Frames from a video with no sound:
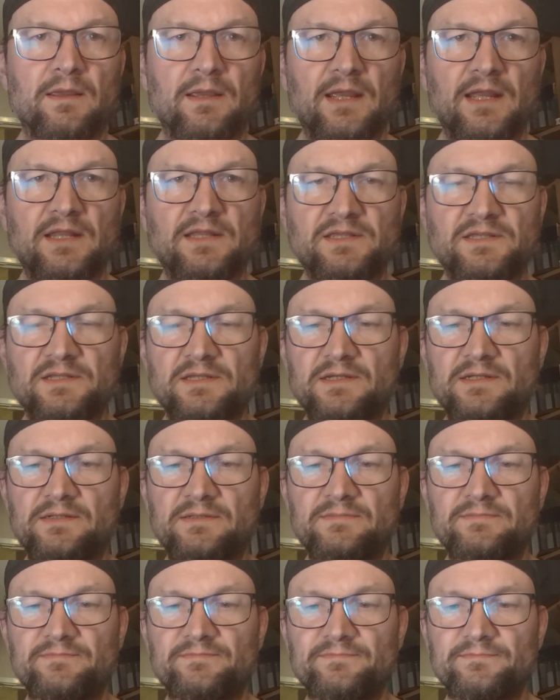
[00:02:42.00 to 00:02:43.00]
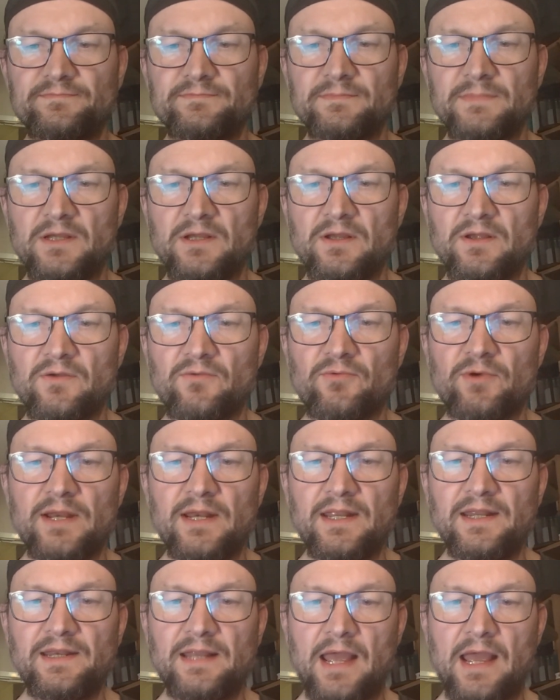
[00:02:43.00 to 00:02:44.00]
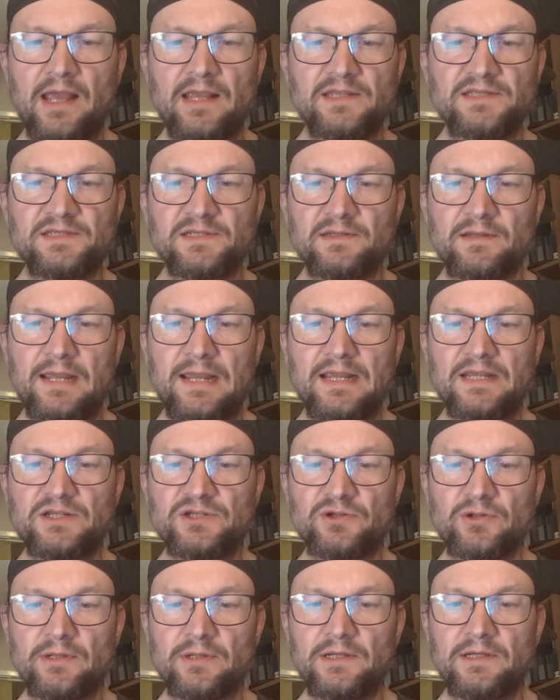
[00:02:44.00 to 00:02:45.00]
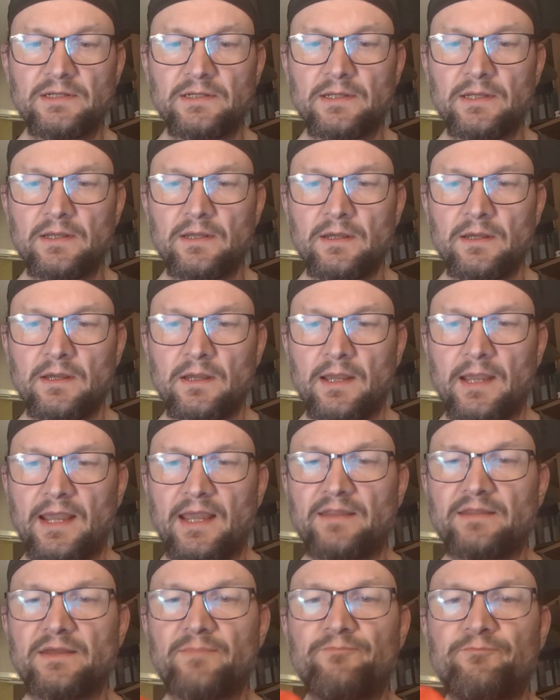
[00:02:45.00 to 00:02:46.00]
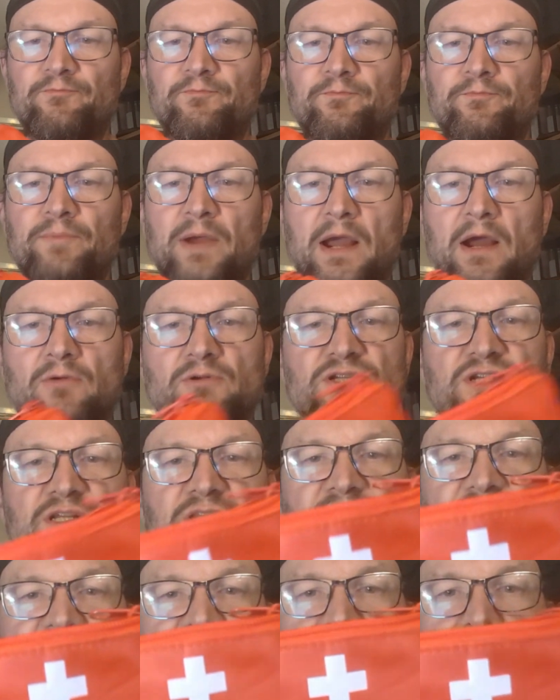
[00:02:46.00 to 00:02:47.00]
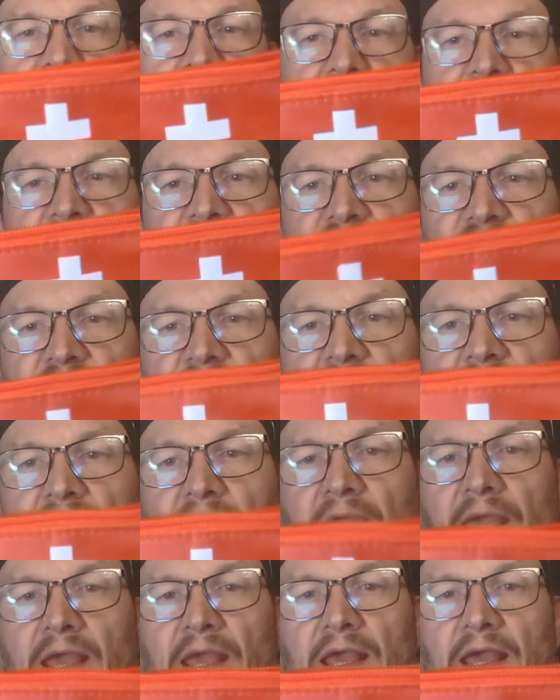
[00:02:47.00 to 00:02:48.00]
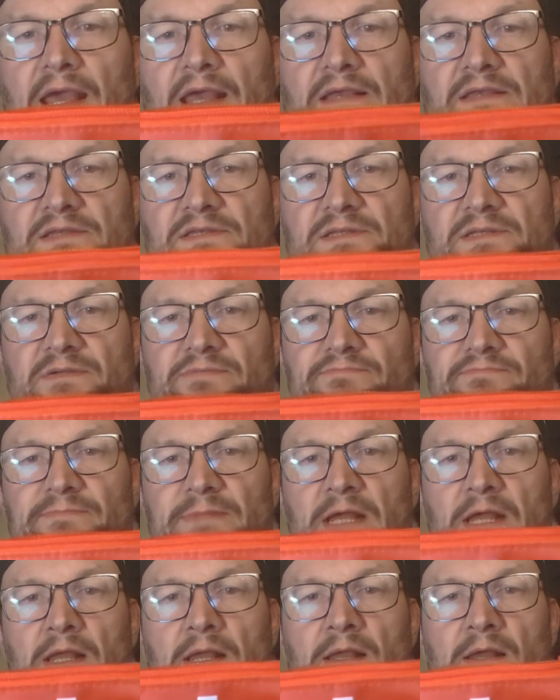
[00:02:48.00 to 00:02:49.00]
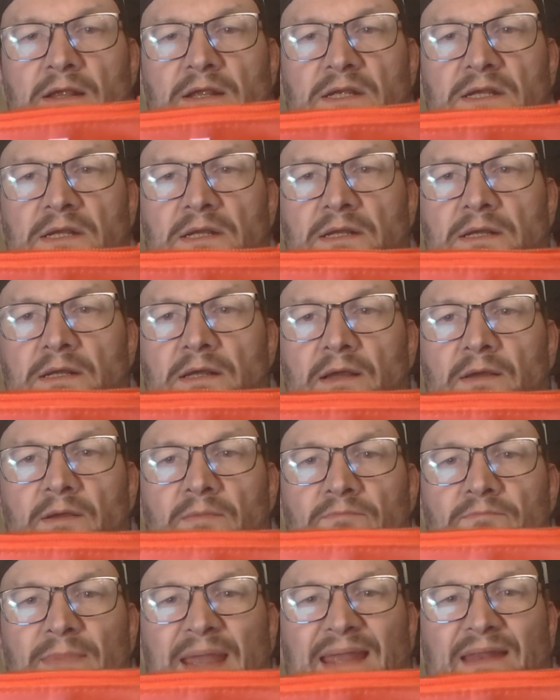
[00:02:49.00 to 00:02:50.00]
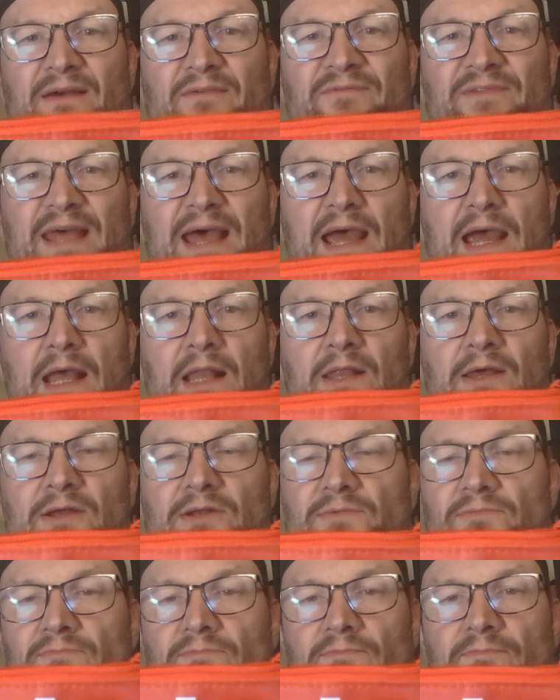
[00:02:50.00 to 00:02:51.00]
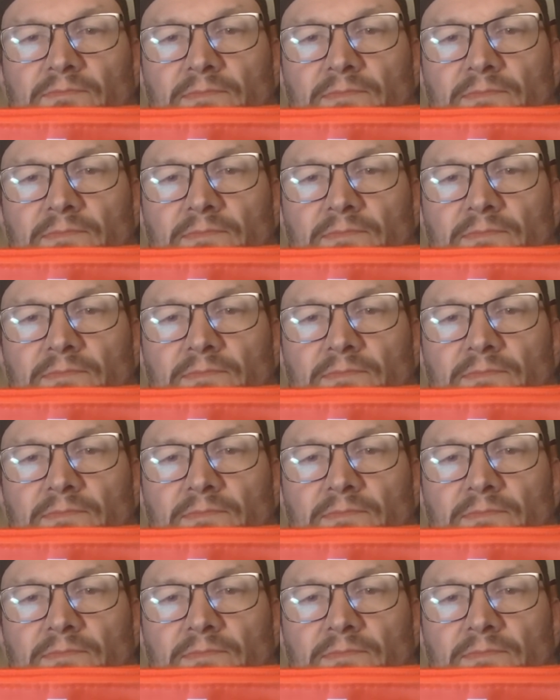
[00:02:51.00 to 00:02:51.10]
It's really nice, actually. And the pouch itself is made of nylon